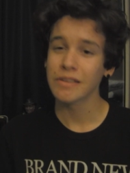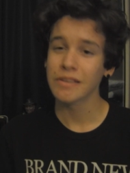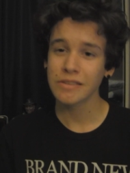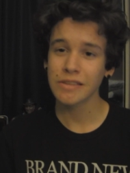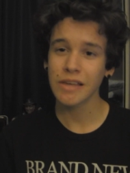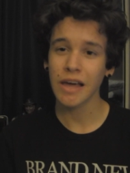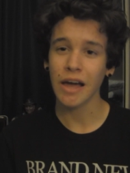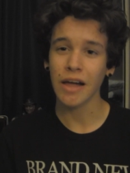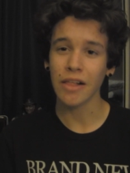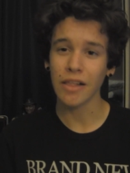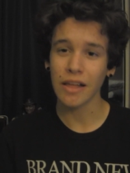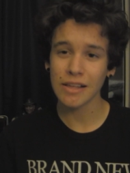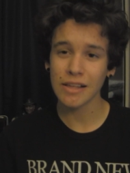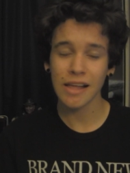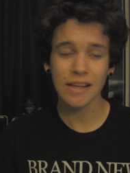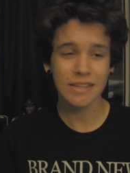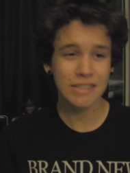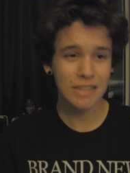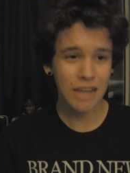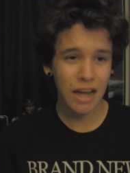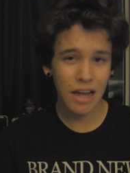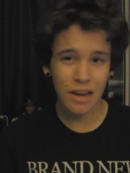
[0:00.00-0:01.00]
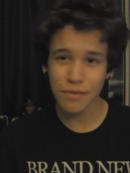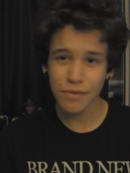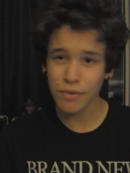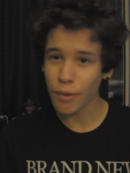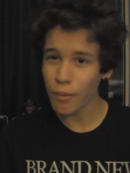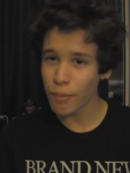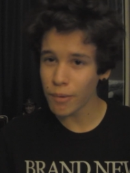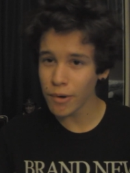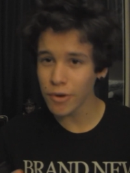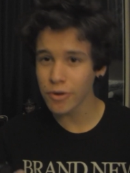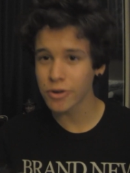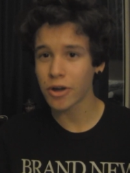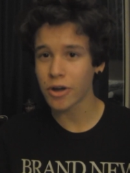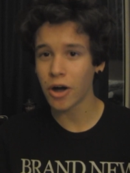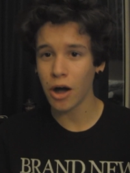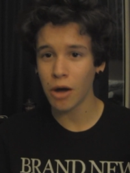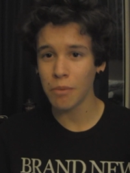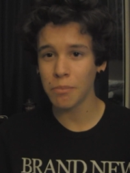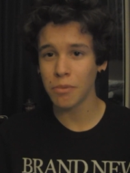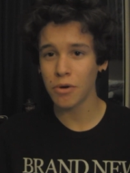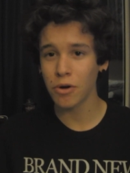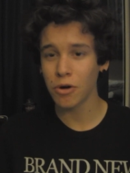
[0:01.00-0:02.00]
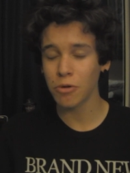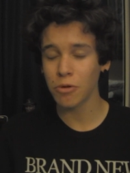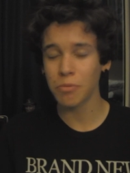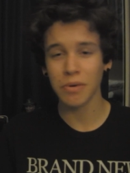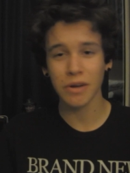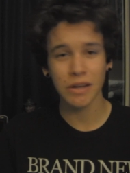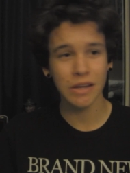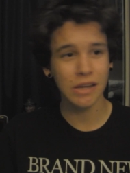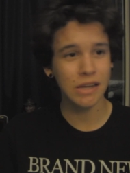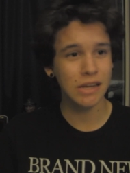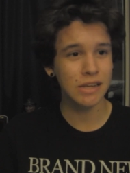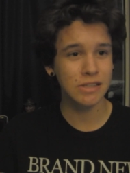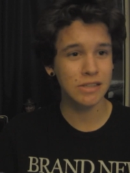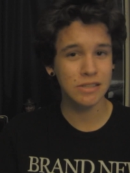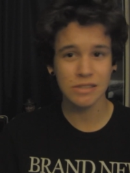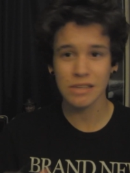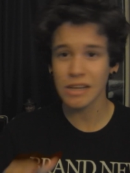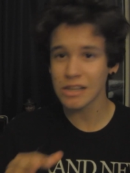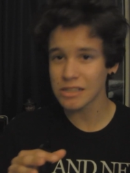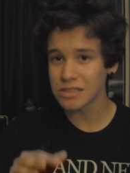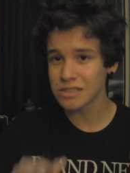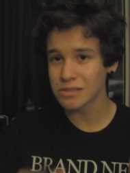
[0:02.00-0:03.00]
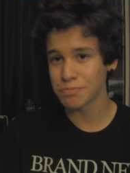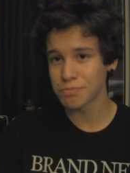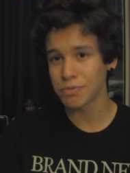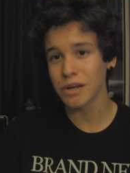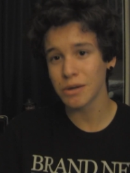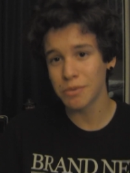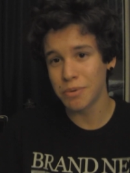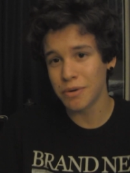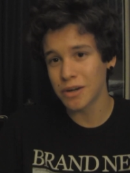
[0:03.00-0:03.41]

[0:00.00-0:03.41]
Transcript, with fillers: yeah, that's kind of a weird combo, but it's that's pretty